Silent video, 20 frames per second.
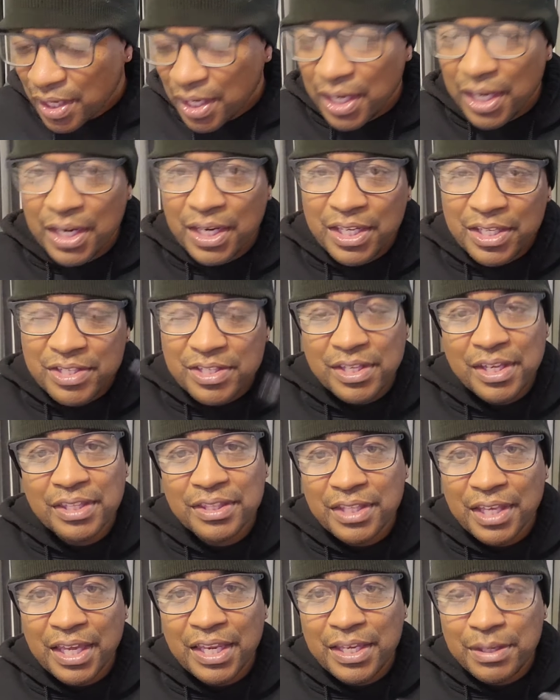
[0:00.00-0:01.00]
And he
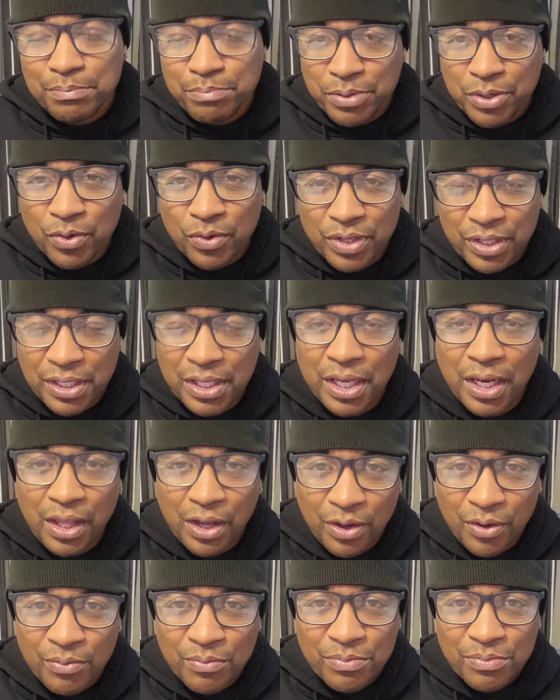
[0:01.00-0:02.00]
said that he built
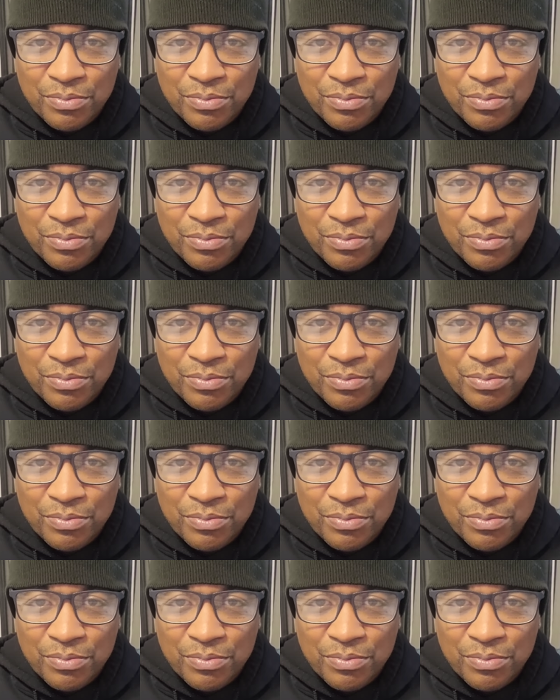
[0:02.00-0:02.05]
Canelo.